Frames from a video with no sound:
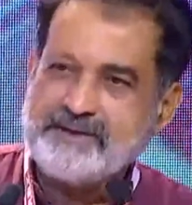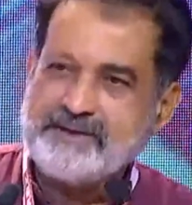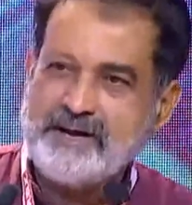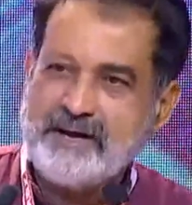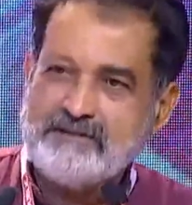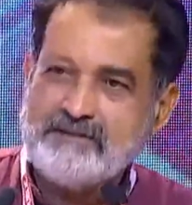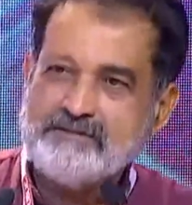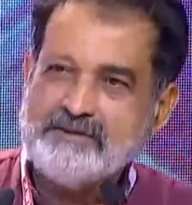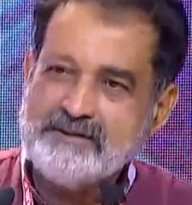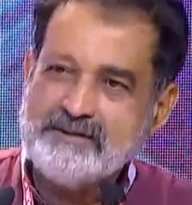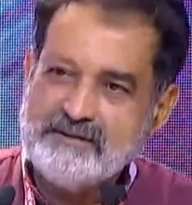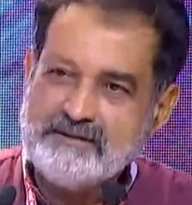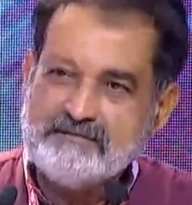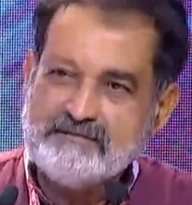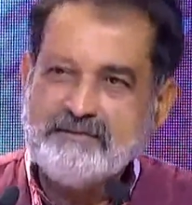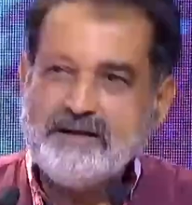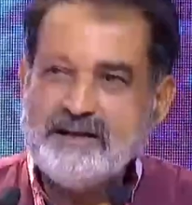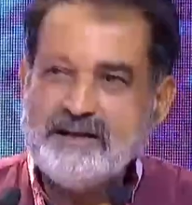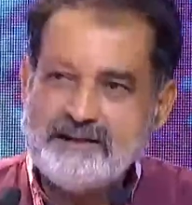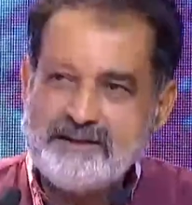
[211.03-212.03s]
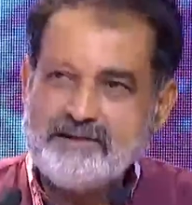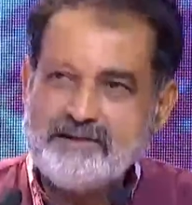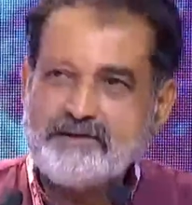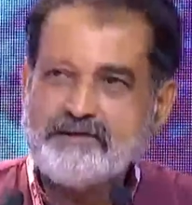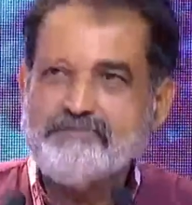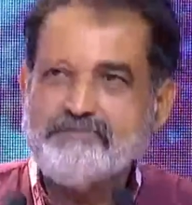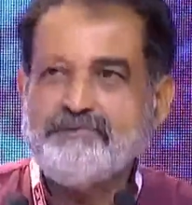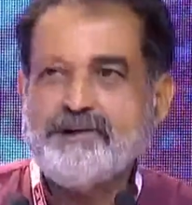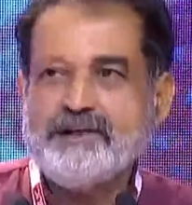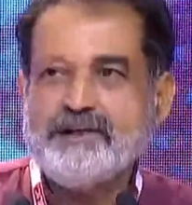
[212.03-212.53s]
down, well,
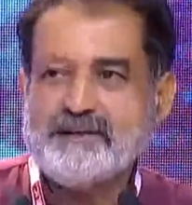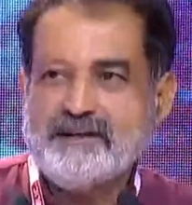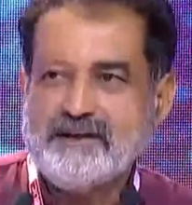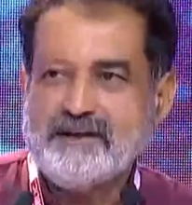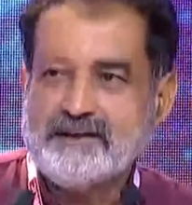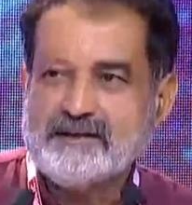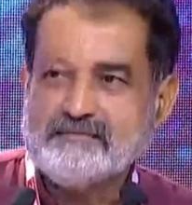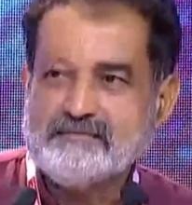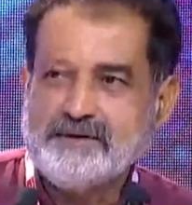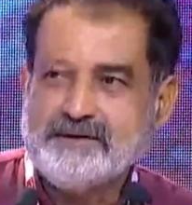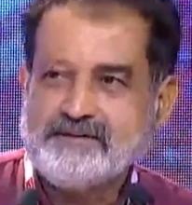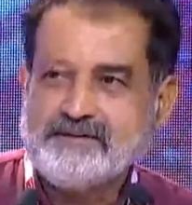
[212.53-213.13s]
you felt a little bit